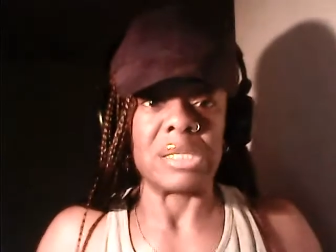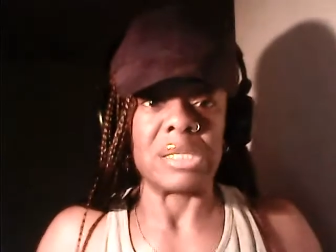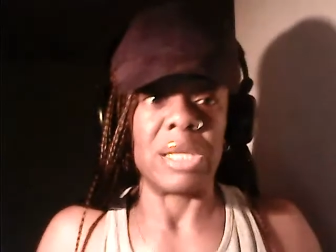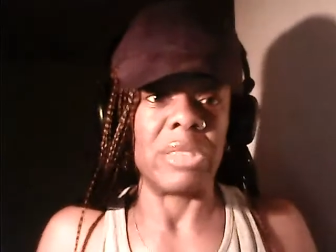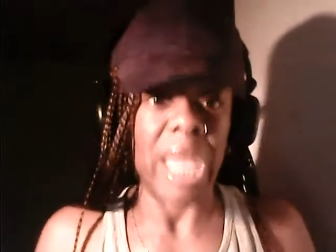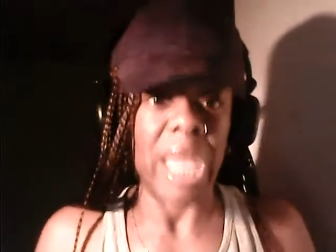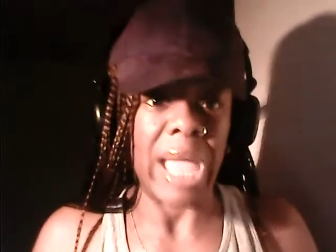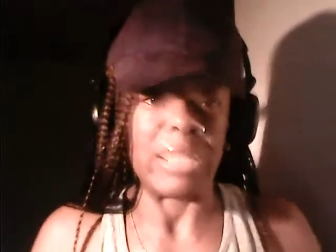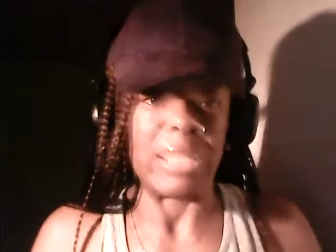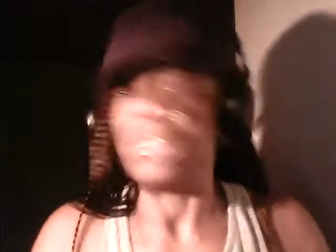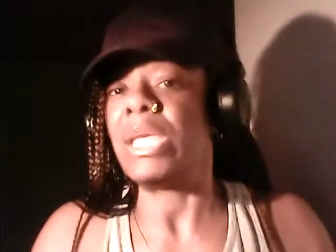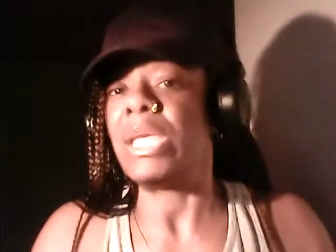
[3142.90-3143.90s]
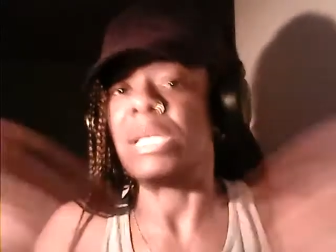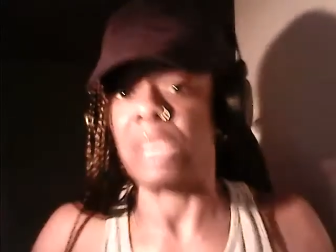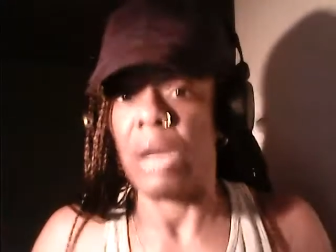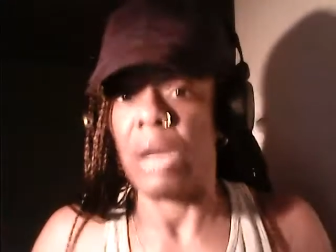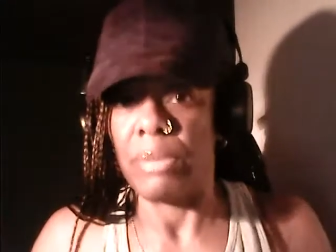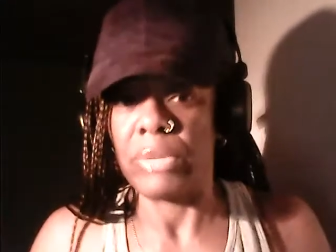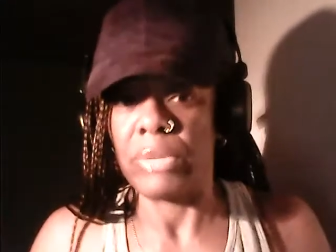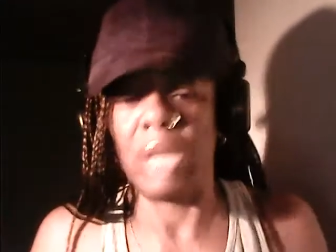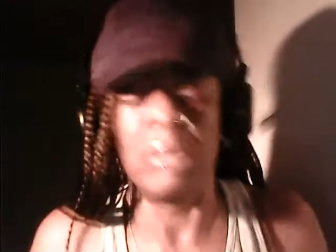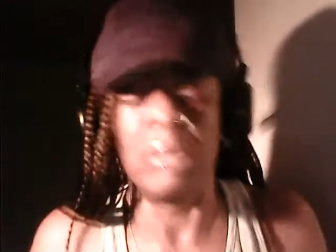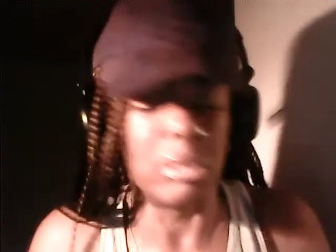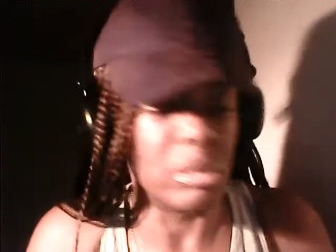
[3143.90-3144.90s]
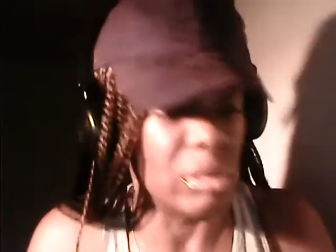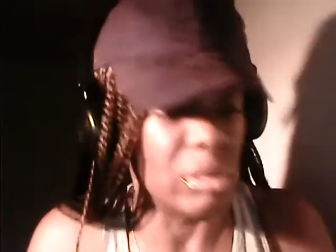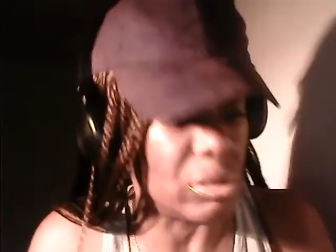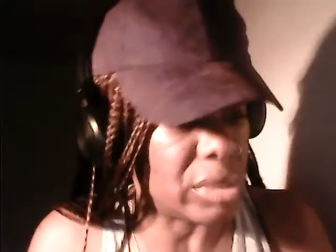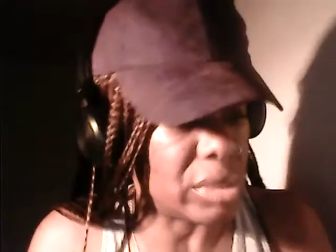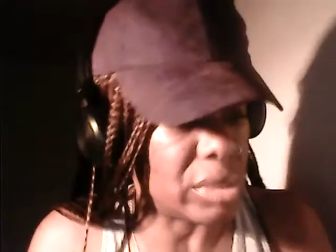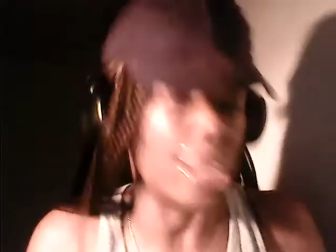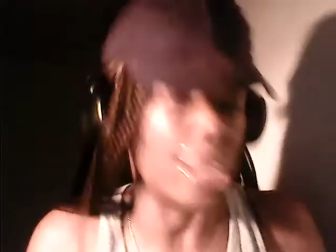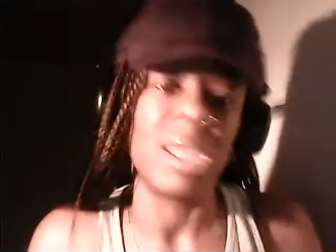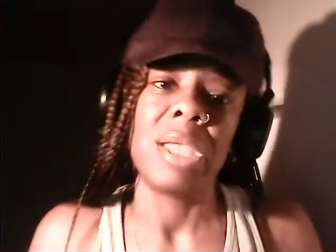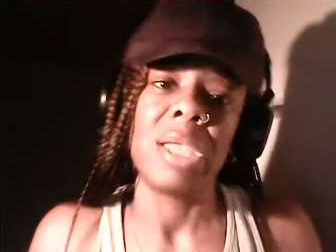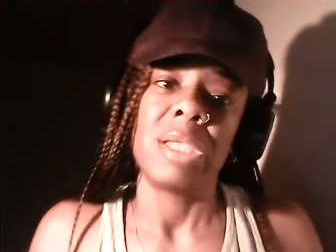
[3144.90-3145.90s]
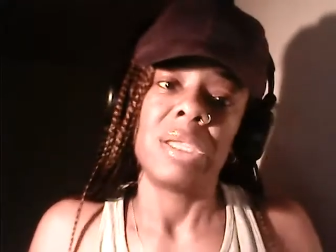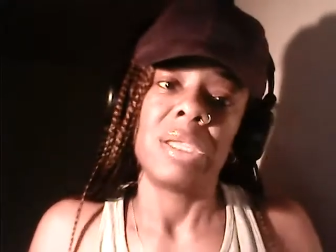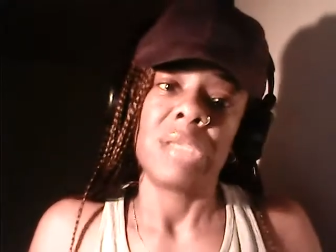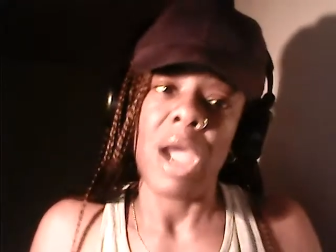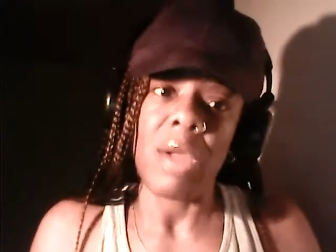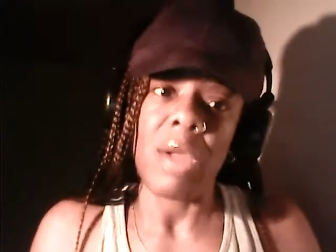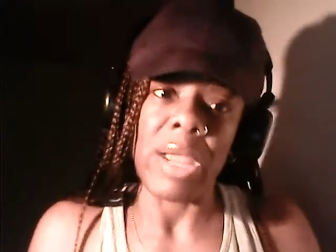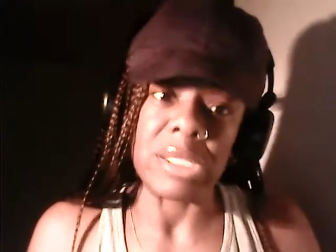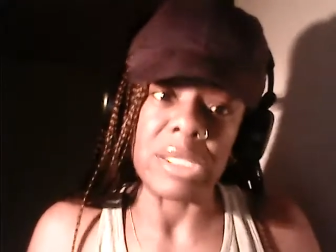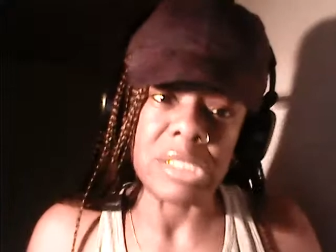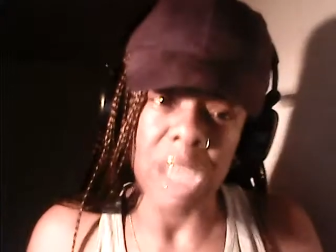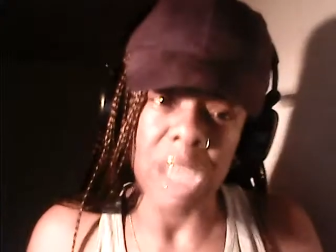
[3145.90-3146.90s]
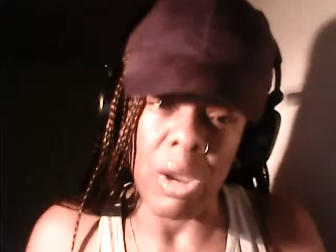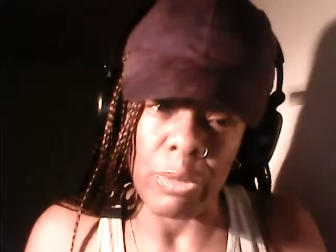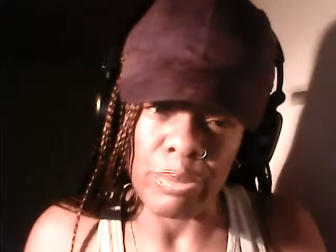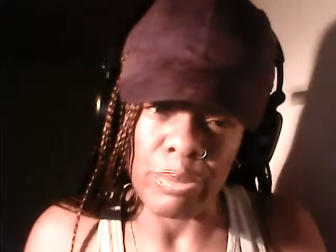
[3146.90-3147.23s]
and that and then some. Okay. All right. So